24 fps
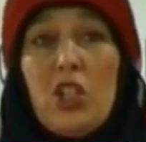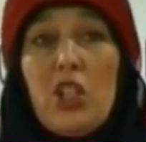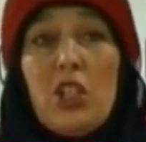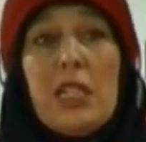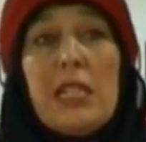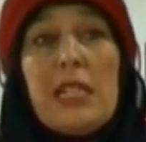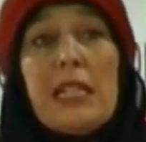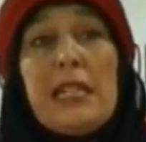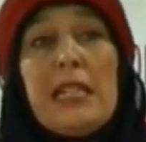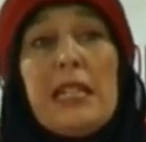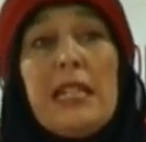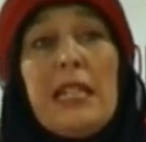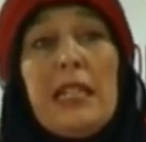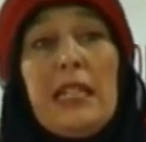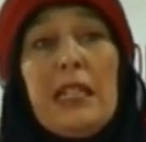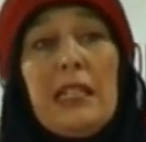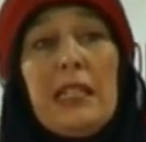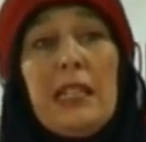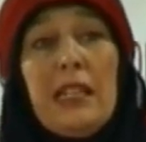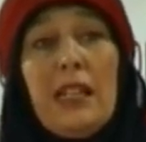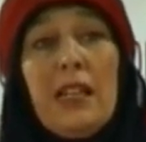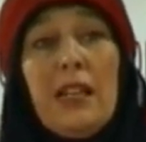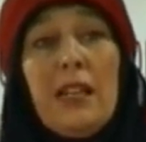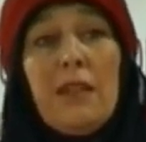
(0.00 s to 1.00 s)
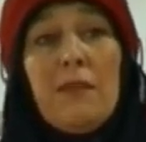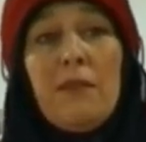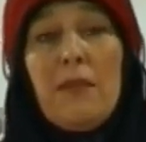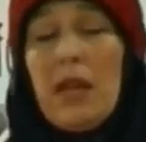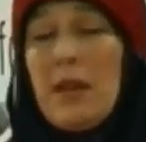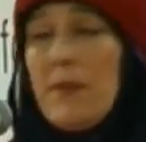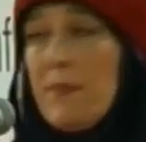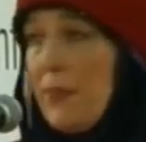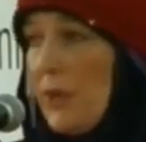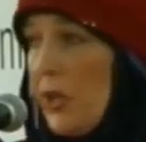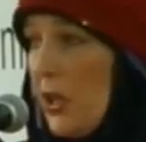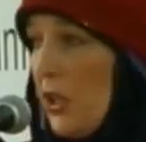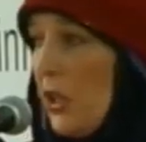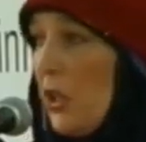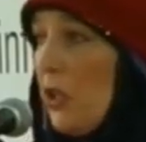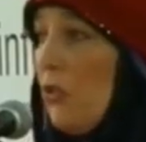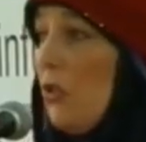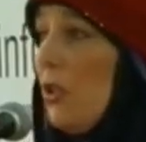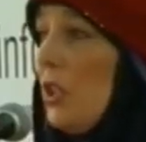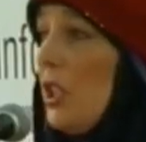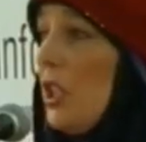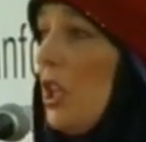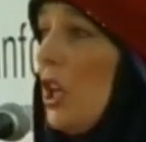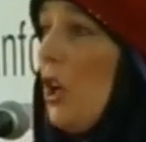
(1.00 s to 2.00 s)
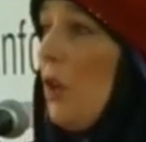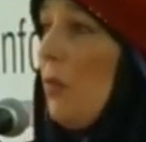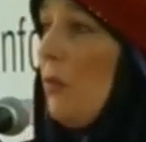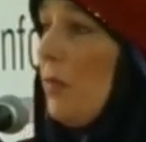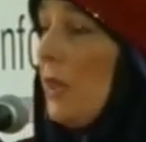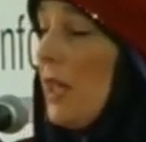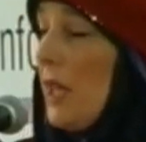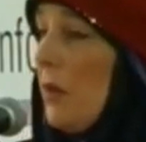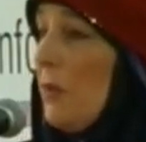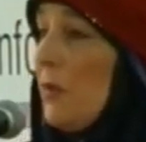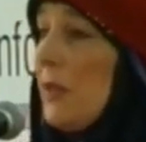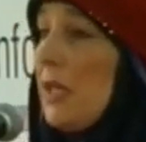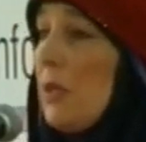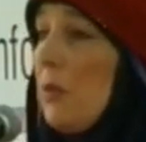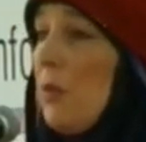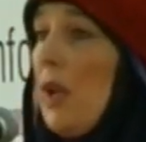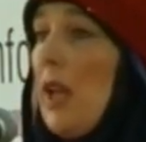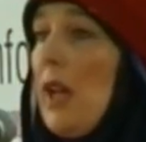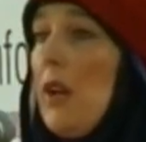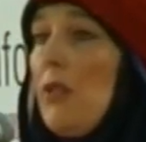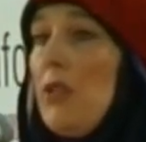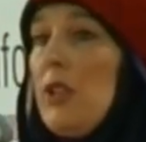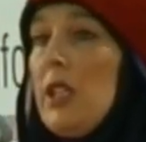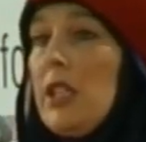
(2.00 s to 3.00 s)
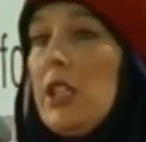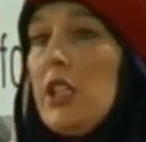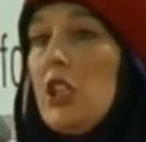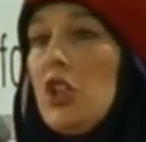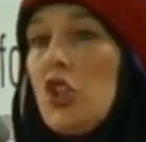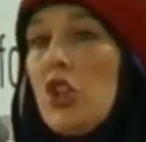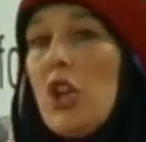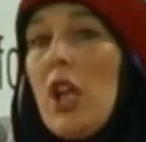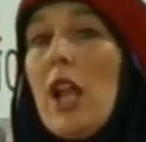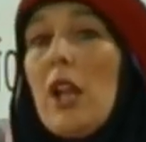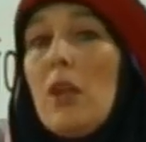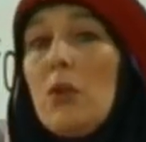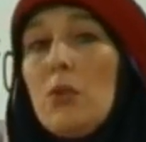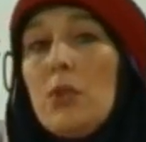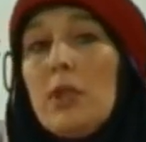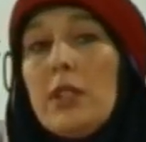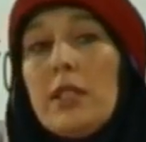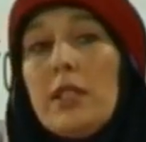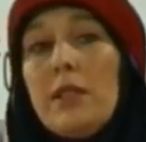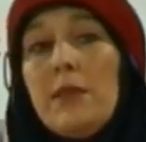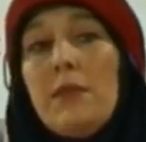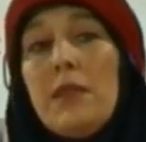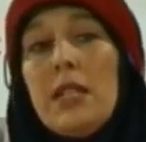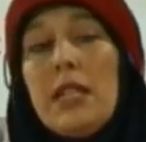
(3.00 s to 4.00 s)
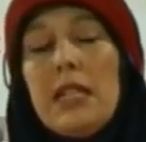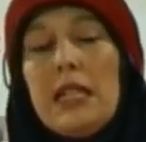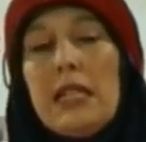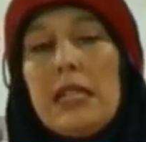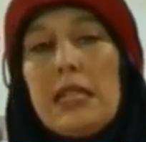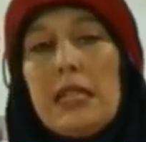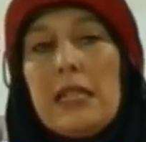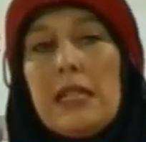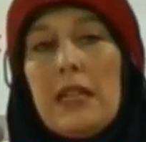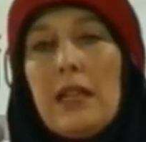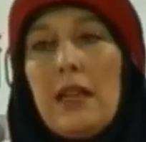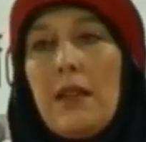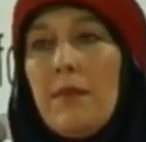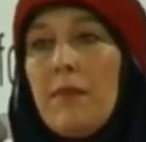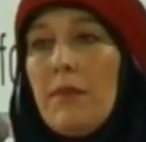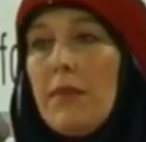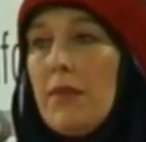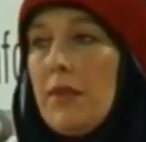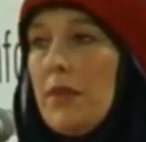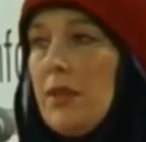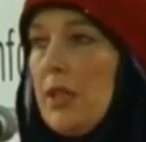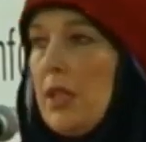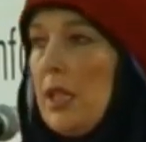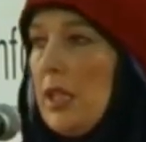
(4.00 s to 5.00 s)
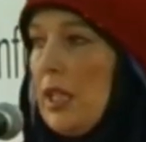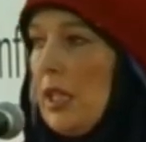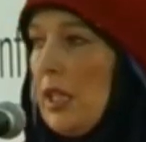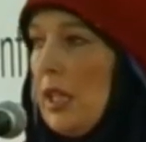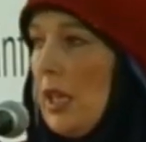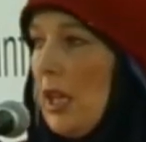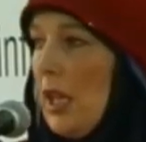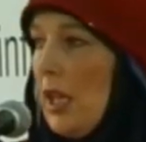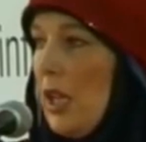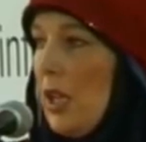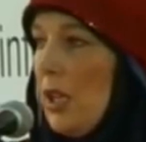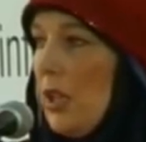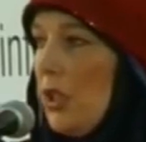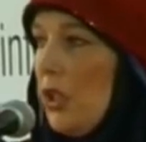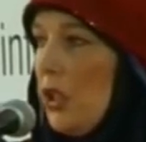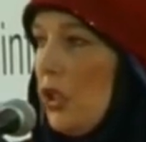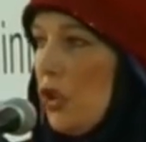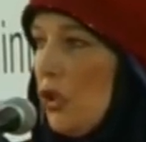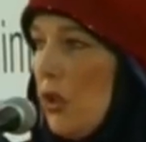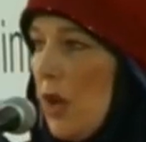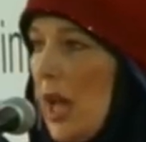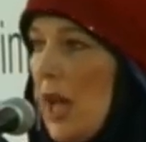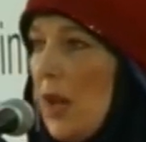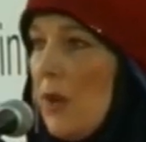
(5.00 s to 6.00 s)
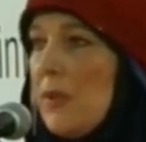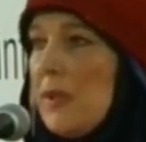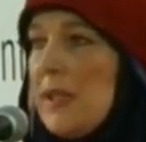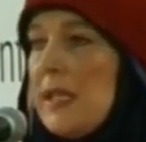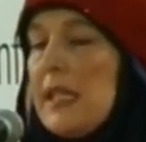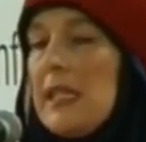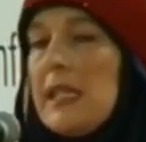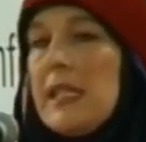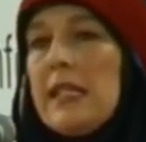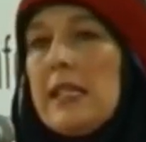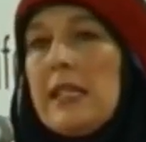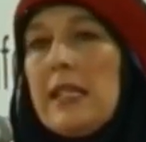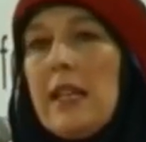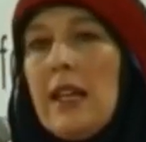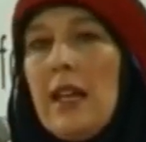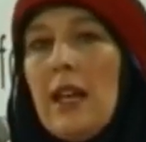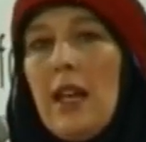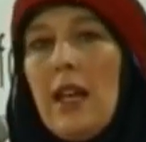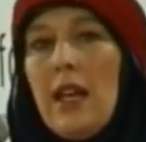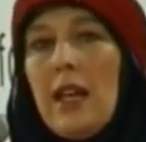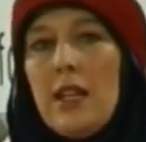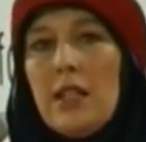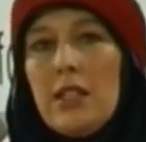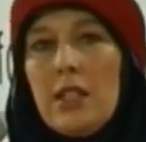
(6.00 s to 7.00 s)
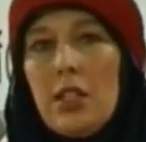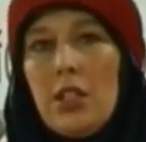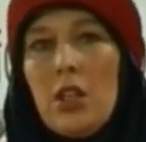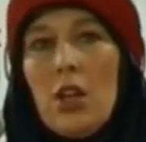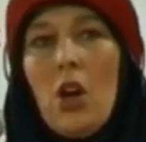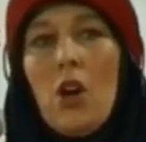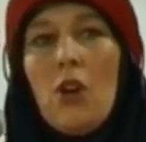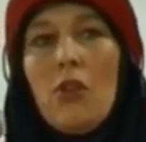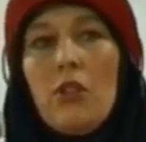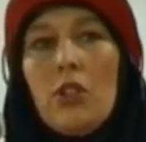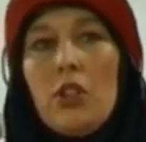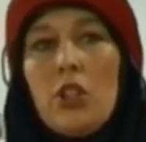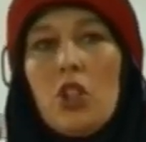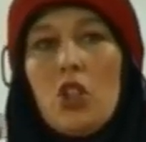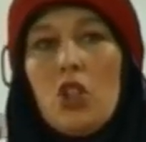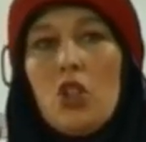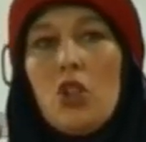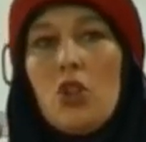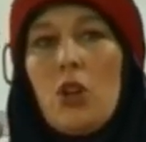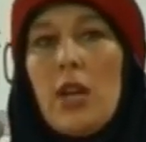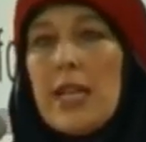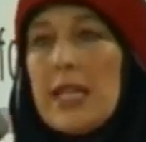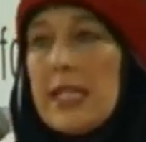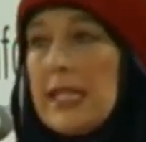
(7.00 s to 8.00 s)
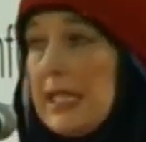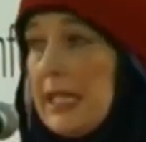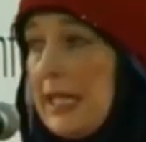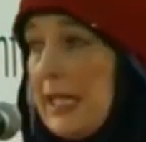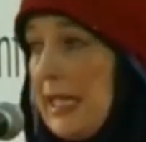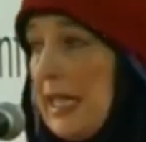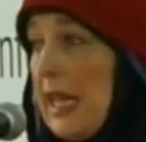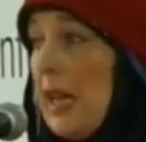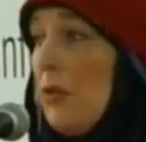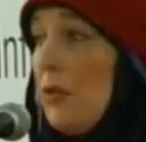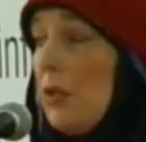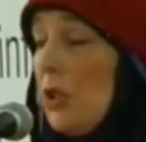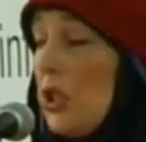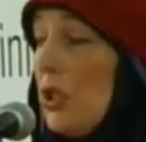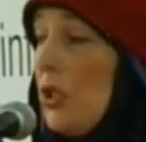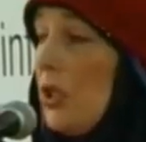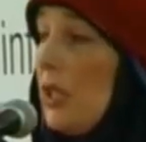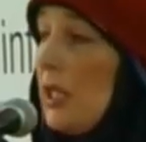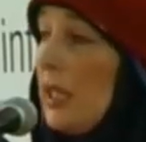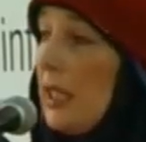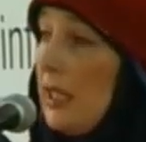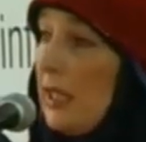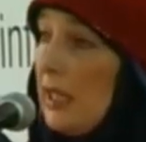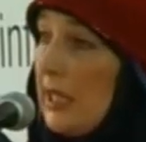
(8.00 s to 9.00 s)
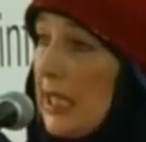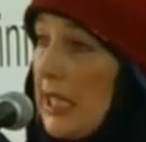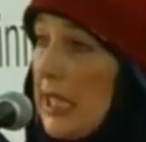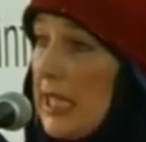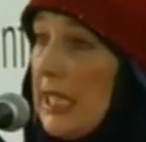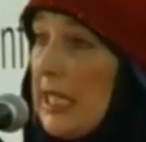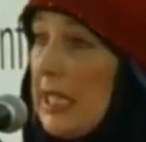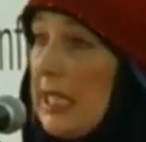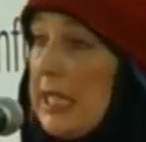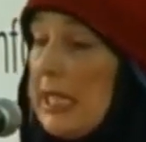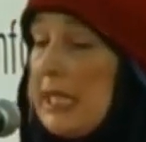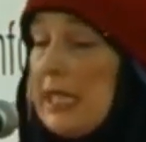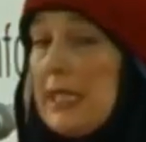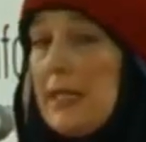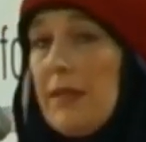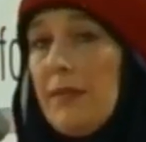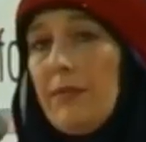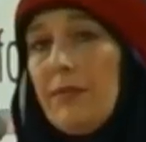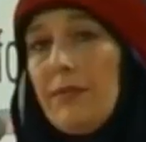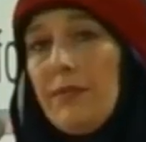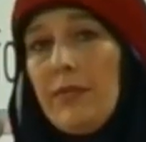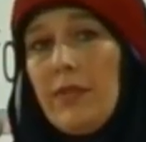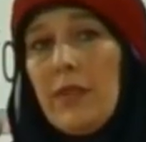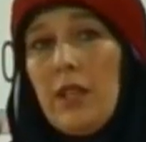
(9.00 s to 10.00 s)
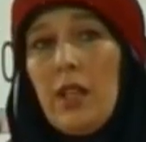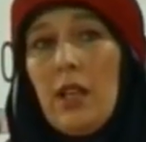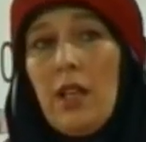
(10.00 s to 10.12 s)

picture the scene, my burqa had gone, but I was wearing a shalwar kameez, the trousers and an orange dress down to the knees.